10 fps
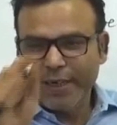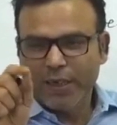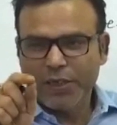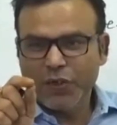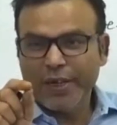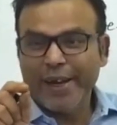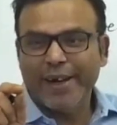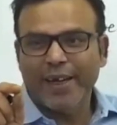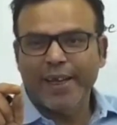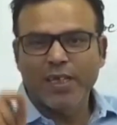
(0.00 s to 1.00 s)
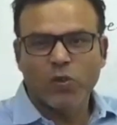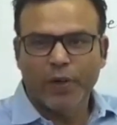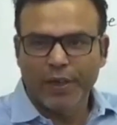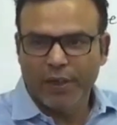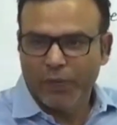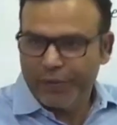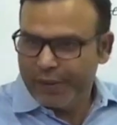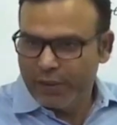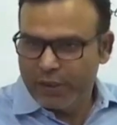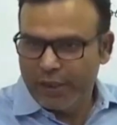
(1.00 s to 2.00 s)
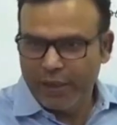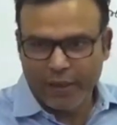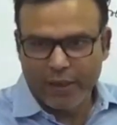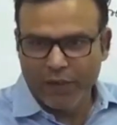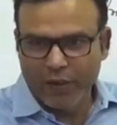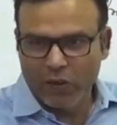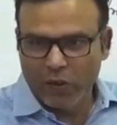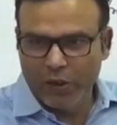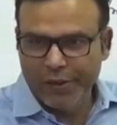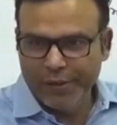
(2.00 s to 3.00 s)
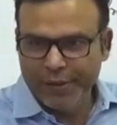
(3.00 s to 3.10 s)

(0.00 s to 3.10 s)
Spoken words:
crust act like insulator now. Crust act like what called?